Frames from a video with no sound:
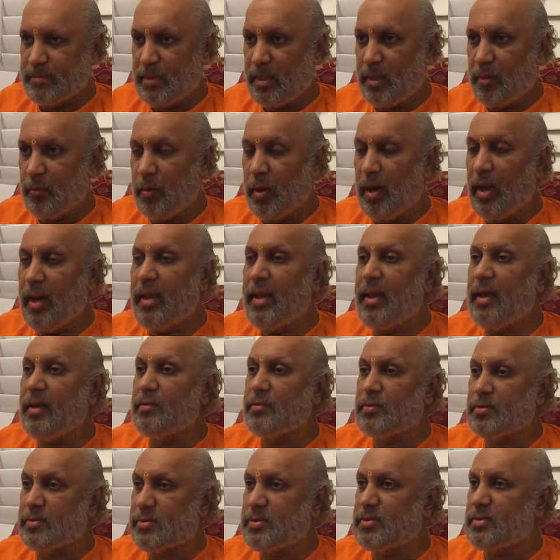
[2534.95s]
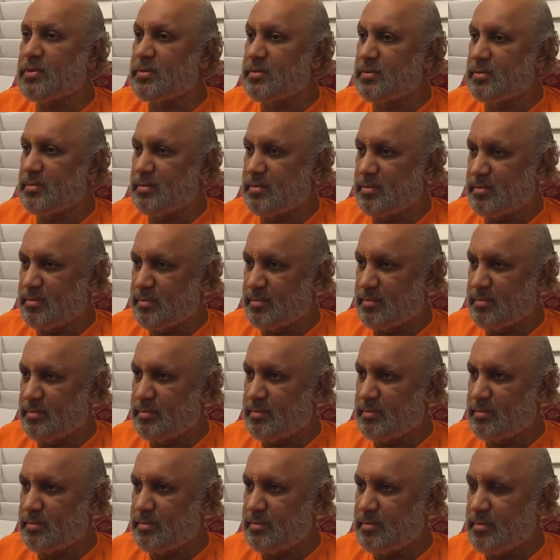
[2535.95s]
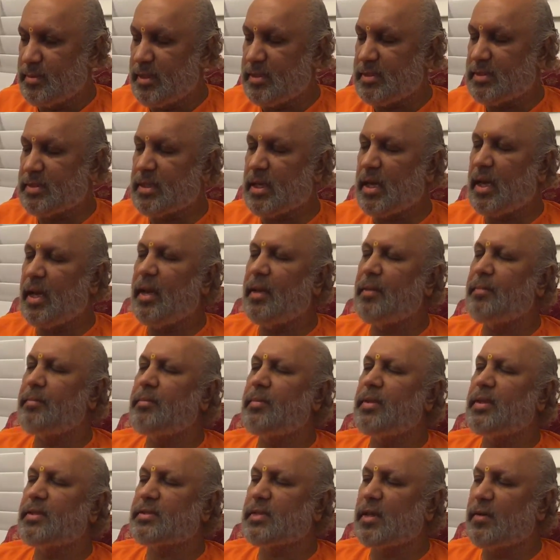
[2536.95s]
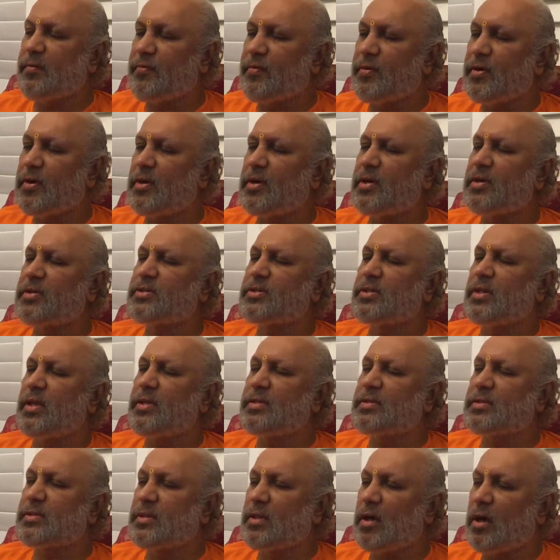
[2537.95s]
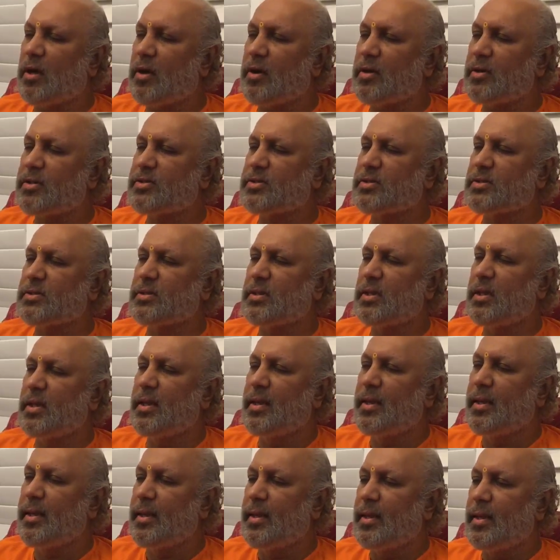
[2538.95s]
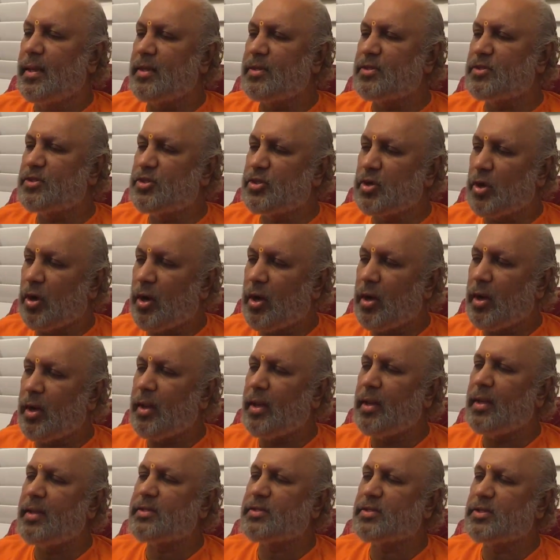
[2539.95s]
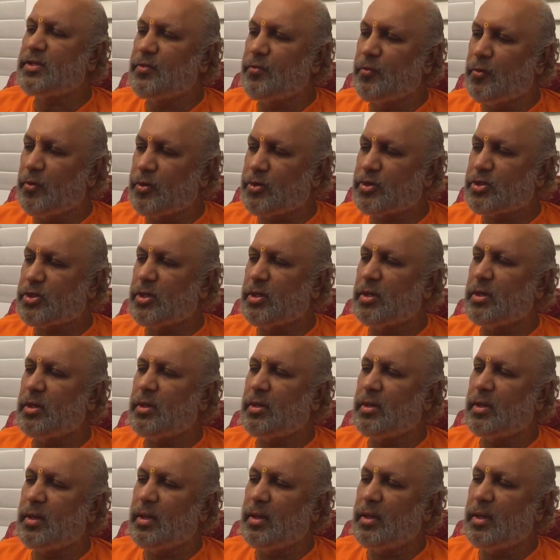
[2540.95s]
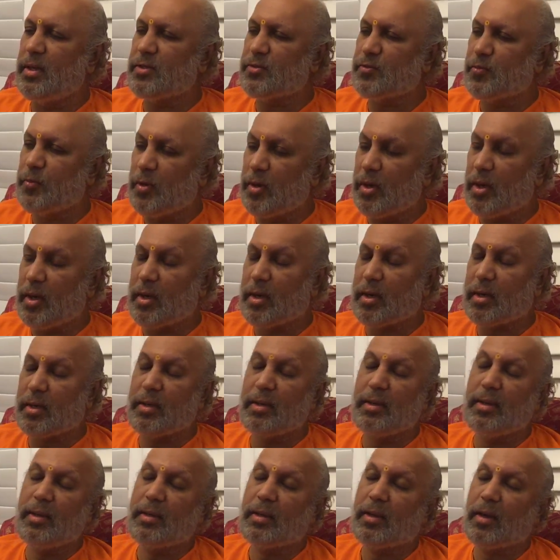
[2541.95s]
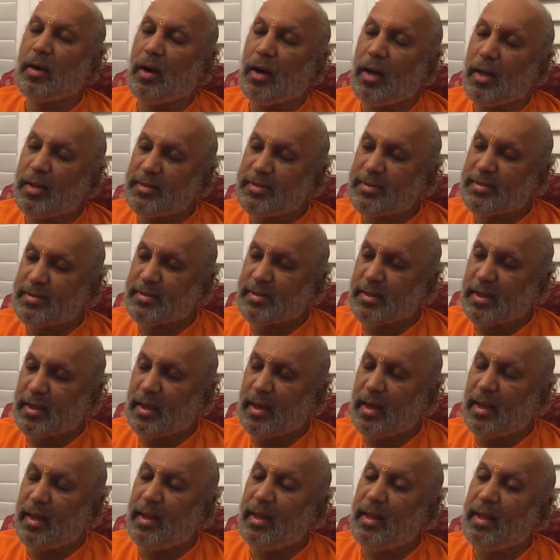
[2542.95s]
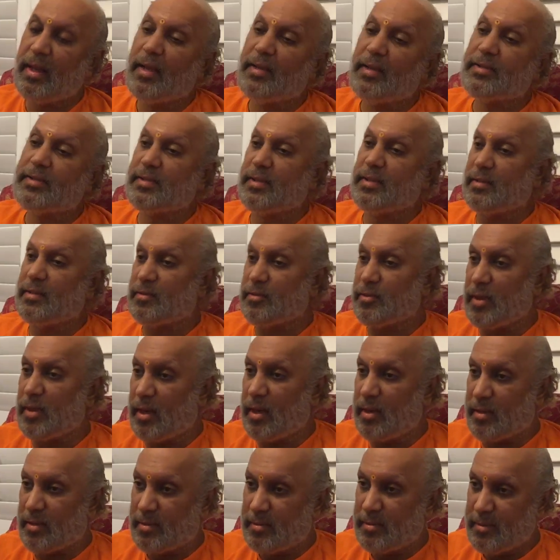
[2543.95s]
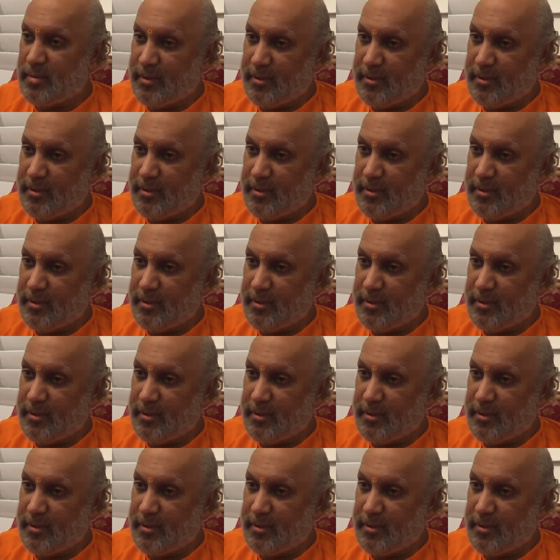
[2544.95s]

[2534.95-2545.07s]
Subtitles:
He only gives his time, his efforts, his thoughts, his joy, his devotion, his work. Constantly he gets into that.